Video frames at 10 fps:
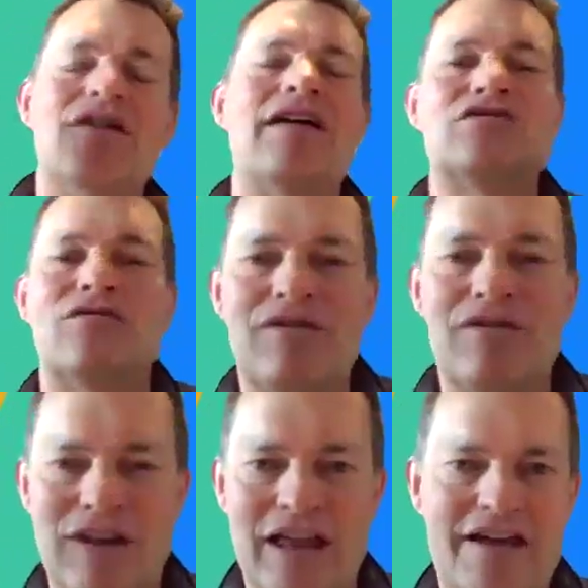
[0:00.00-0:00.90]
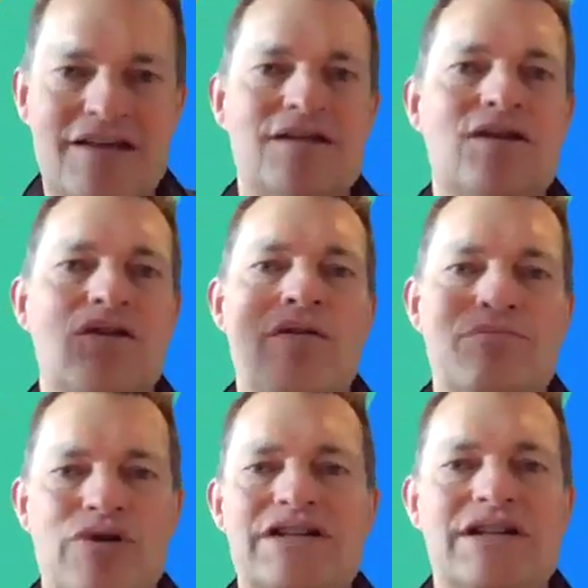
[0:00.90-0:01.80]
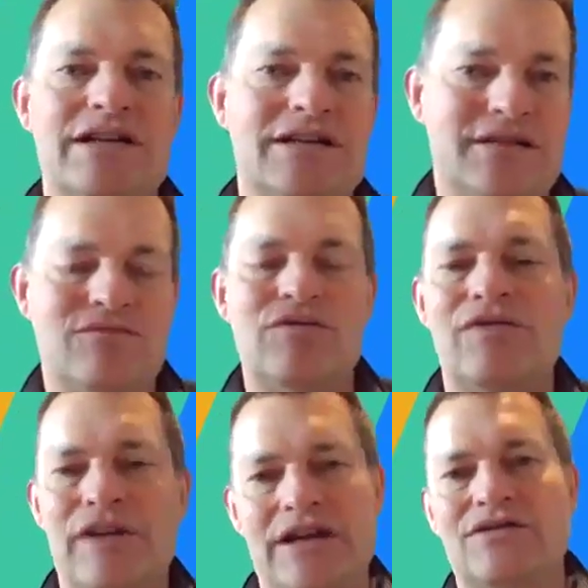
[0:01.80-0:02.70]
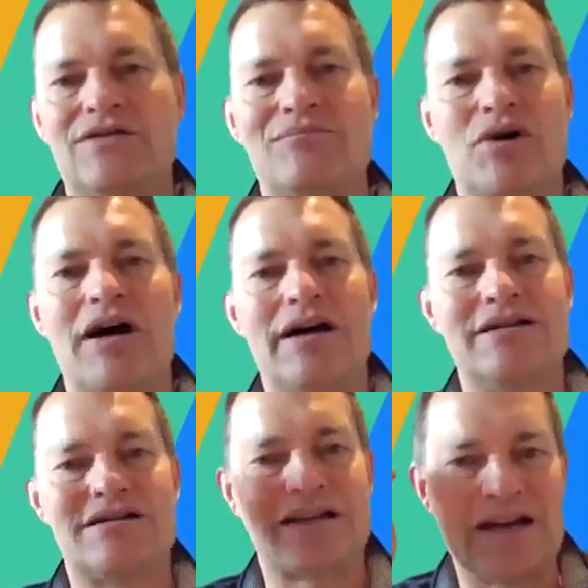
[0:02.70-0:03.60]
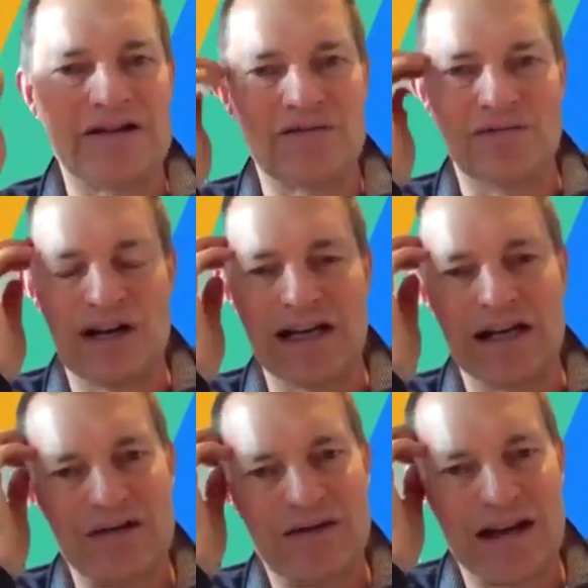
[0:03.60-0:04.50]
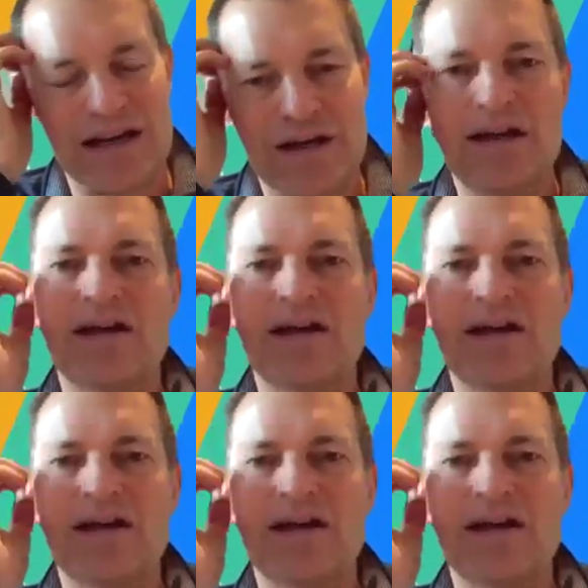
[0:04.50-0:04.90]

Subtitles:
and to reflect on prejudice, reflect on bias, and to really think